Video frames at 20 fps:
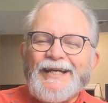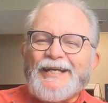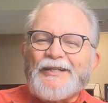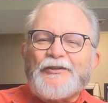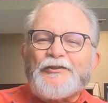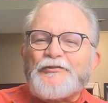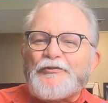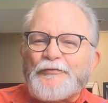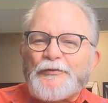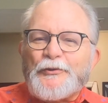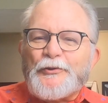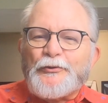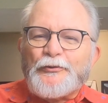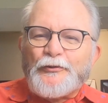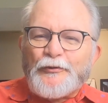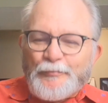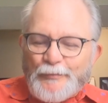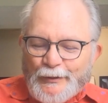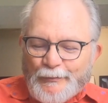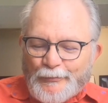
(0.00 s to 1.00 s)
Those of you who
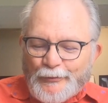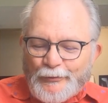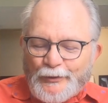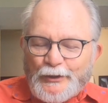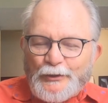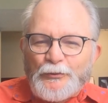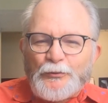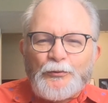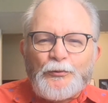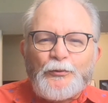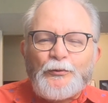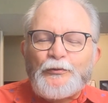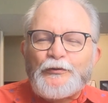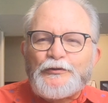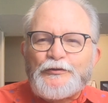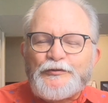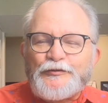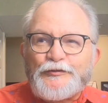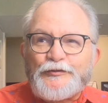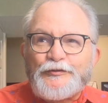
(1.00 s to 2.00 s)
remember the old
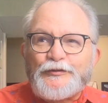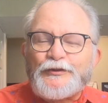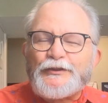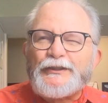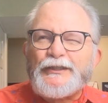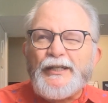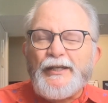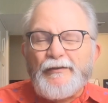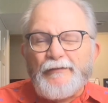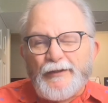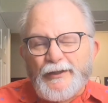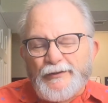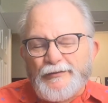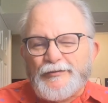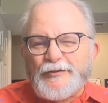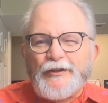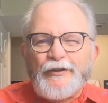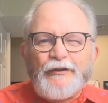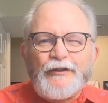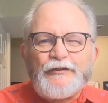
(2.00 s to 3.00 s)
TV
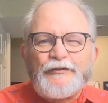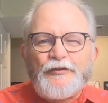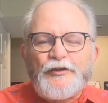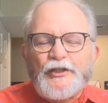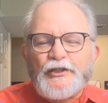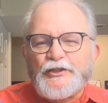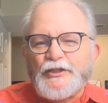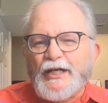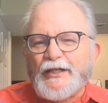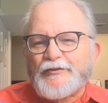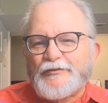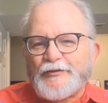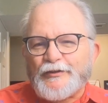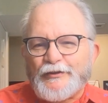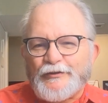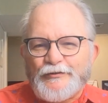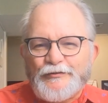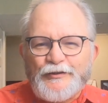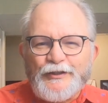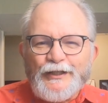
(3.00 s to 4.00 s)
series, The
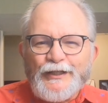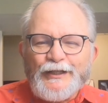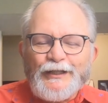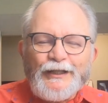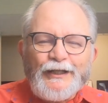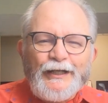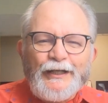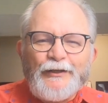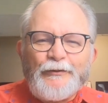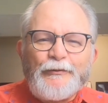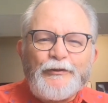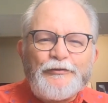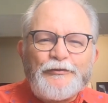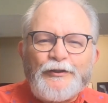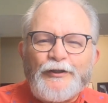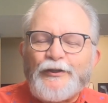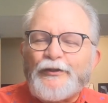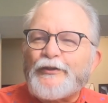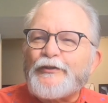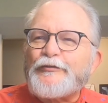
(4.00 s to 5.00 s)
Jetsons, I always
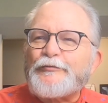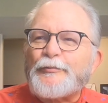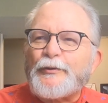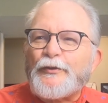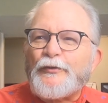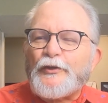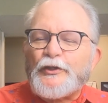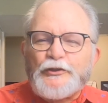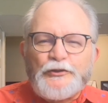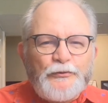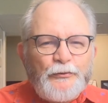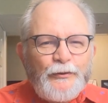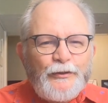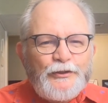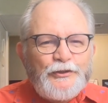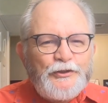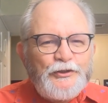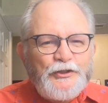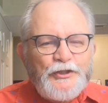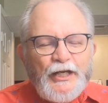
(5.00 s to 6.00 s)
call this one the
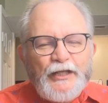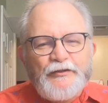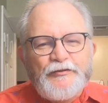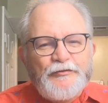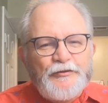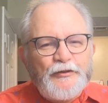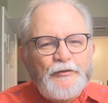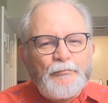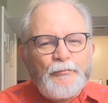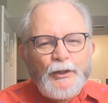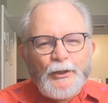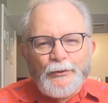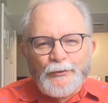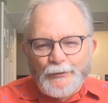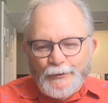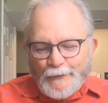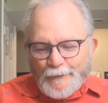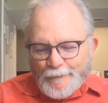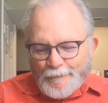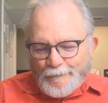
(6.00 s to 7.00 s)
George Jetson Mode.